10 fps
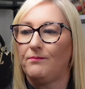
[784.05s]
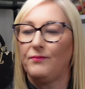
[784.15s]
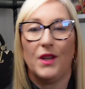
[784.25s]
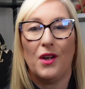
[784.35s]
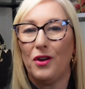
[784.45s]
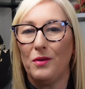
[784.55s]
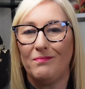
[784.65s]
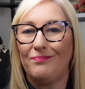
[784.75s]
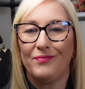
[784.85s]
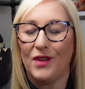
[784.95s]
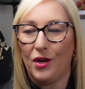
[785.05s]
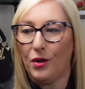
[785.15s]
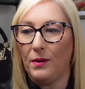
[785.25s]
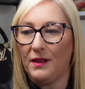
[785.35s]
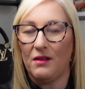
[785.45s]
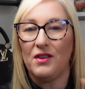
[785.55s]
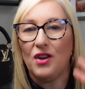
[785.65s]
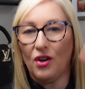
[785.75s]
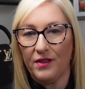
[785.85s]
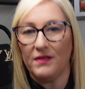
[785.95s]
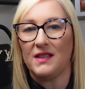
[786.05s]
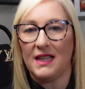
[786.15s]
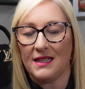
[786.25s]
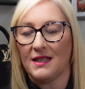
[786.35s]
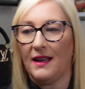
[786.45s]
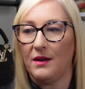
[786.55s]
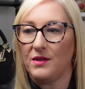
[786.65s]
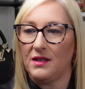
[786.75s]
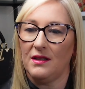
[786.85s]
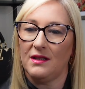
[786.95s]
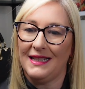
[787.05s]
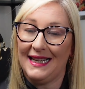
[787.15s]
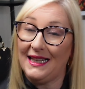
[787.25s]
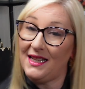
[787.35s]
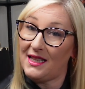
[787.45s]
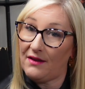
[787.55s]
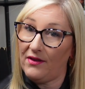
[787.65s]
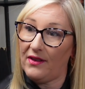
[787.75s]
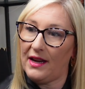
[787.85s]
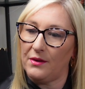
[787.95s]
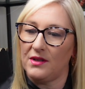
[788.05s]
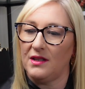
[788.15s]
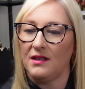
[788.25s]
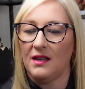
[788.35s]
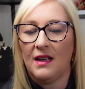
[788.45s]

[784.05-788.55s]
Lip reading: No, they're north of 6,000, nearly 7,000,